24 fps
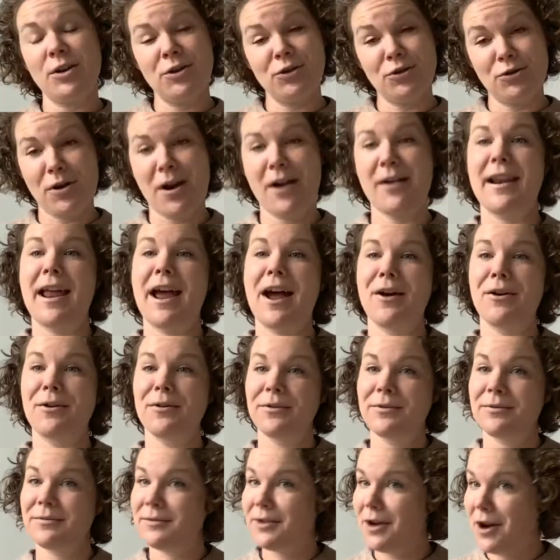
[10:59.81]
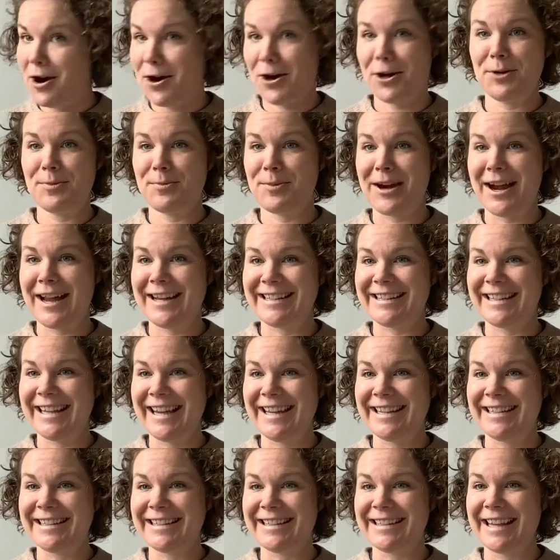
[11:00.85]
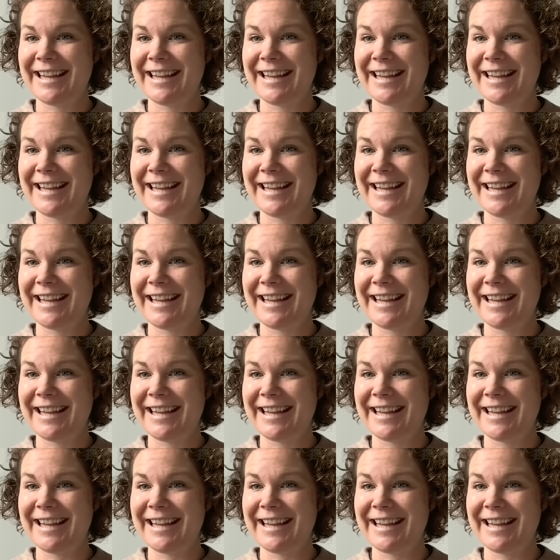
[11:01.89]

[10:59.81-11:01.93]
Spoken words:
drawn out, hard process,